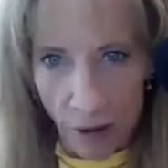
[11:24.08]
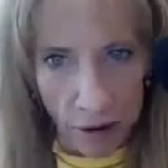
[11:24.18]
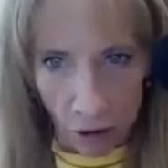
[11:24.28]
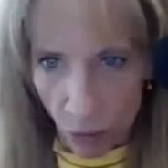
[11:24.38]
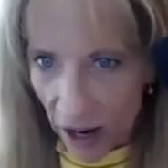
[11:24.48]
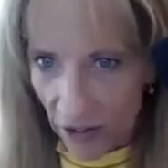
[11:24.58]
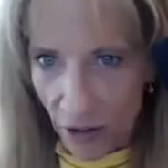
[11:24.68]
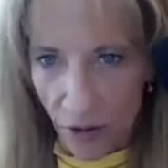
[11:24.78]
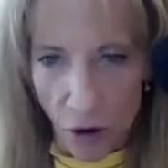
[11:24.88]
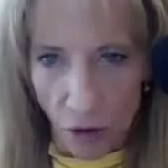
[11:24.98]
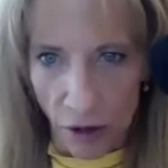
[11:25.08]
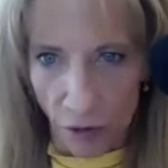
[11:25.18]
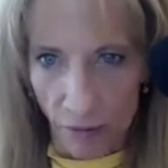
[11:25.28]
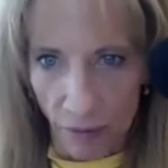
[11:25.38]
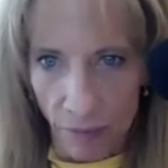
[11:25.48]
Arthritis is no
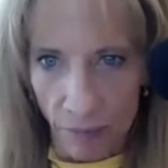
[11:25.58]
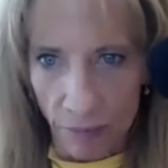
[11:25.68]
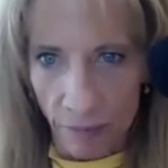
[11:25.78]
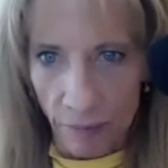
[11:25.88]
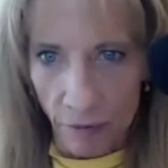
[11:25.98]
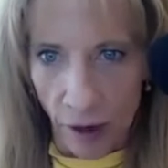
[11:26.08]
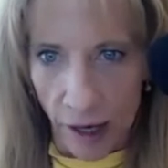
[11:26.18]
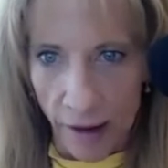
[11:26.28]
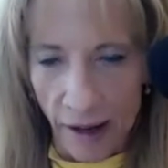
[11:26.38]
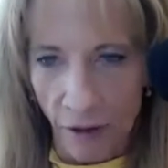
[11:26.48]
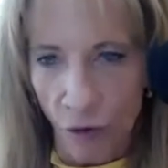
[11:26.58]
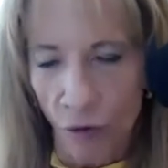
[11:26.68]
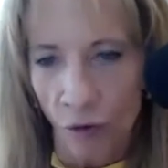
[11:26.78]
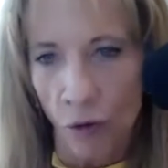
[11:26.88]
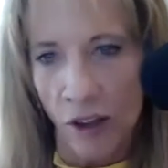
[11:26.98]
different, right? And if
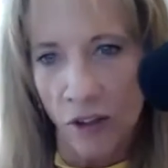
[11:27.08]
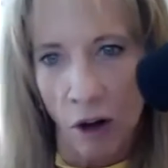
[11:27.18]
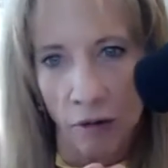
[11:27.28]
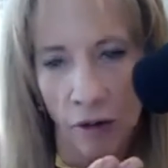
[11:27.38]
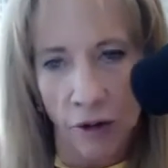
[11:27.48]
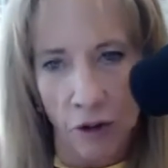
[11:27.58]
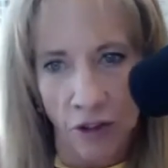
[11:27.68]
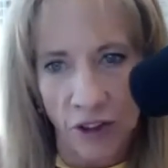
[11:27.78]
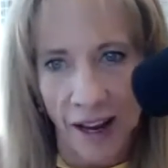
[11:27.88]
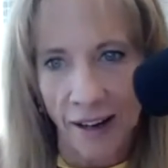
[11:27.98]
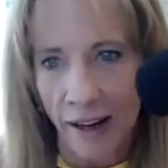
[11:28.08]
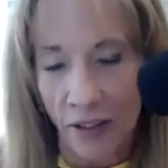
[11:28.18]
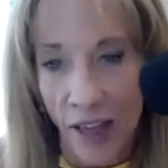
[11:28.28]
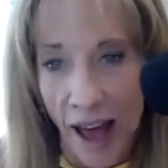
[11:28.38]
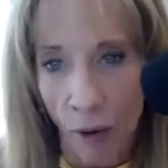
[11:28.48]
we start understanding
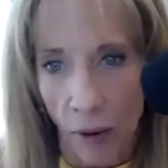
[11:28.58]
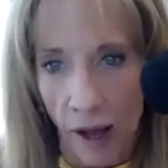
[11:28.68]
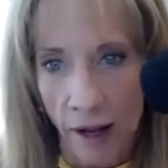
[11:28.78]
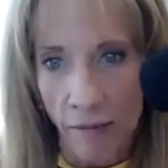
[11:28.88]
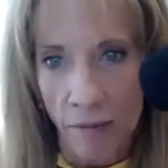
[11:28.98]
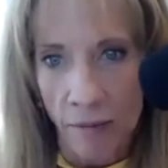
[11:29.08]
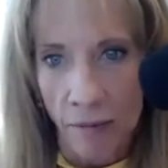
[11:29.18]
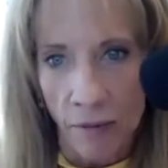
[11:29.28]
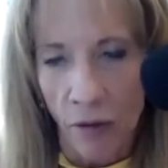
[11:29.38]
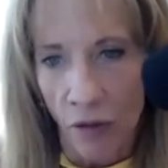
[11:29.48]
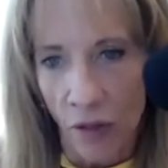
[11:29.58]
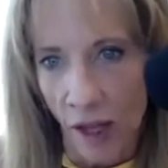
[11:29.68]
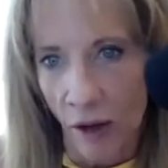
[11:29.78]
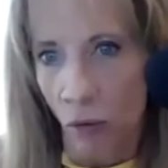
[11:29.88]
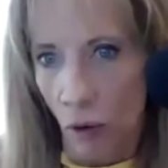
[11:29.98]
it that way,
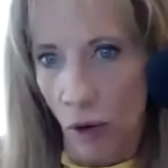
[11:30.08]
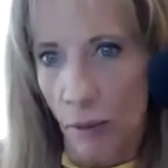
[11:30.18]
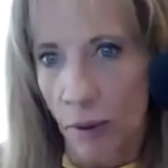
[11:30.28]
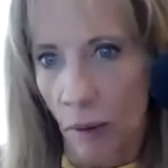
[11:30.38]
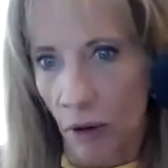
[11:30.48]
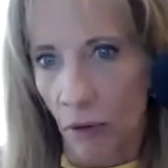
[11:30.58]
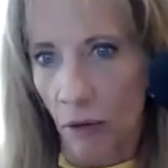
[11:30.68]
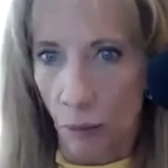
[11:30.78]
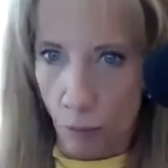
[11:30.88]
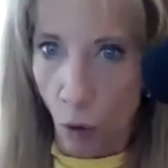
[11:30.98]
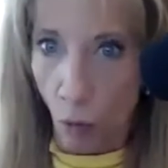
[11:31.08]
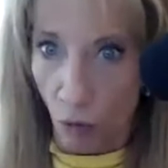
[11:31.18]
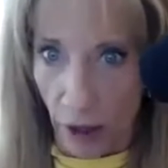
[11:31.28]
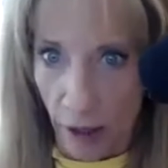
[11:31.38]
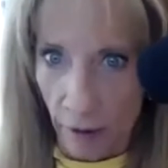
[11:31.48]
then we're going to be able to
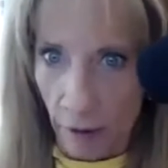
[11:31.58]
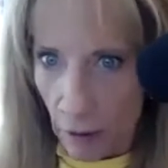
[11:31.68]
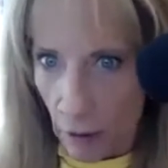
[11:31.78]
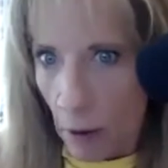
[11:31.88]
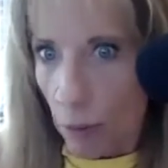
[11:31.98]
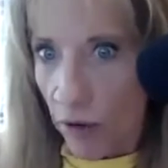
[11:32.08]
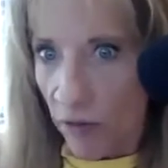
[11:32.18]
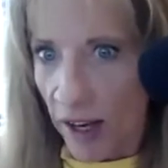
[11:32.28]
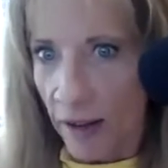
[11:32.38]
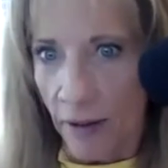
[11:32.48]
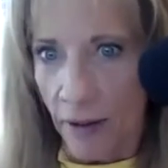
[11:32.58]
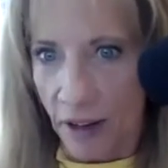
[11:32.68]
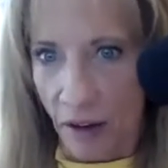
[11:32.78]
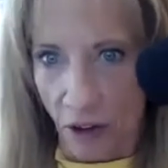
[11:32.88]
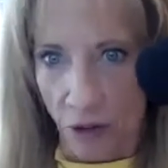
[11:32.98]
hopefully prevent it
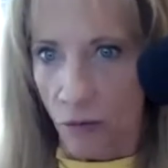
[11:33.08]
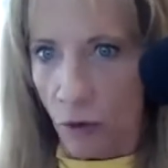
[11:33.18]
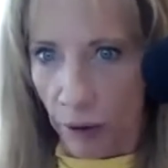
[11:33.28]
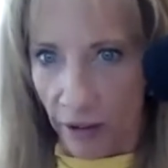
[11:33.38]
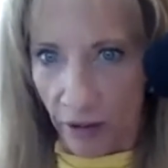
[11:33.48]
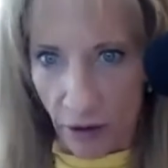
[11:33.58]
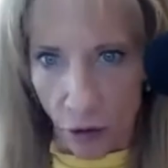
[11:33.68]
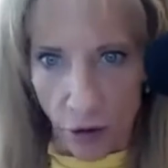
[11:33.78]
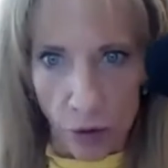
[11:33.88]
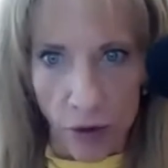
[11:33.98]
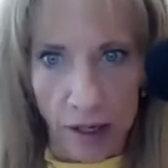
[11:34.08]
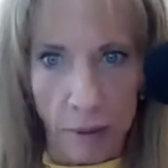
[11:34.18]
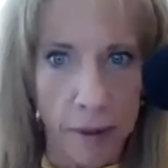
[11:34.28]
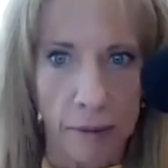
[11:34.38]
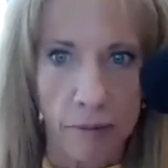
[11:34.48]
instead of just replacing the joints when you end
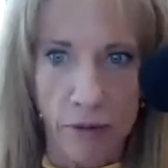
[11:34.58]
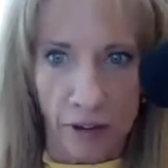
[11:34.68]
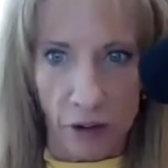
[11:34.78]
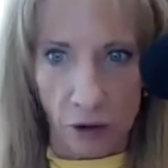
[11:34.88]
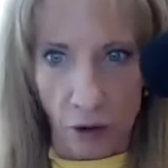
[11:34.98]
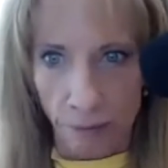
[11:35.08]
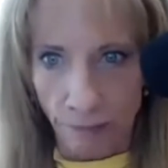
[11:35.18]
up being 60 years old.